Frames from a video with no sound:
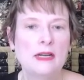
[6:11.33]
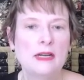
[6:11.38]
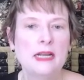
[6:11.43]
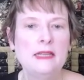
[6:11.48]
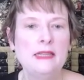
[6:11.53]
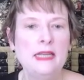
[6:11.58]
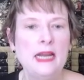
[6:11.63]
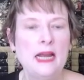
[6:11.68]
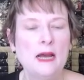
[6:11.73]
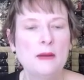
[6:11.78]
in
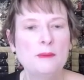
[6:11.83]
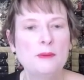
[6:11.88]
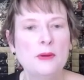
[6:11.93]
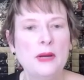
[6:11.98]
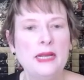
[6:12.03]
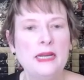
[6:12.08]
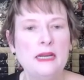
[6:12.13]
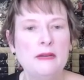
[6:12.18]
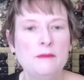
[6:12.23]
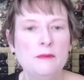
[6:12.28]
the
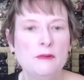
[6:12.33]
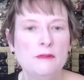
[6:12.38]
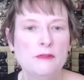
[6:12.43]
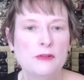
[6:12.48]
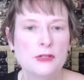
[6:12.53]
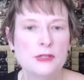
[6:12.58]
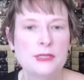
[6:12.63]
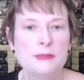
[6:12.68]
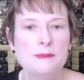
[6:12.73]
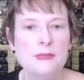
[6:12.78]
upright and
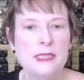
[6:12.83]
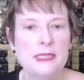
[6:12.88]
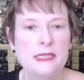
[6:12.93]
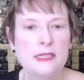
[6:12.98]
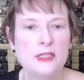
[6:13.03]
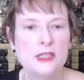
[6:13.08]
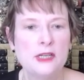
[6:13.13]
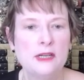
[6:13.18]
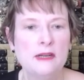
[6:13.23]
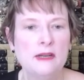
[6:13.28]
reversed
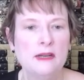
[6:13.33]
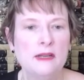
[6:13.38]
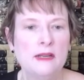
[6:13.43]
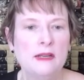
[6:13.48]
position,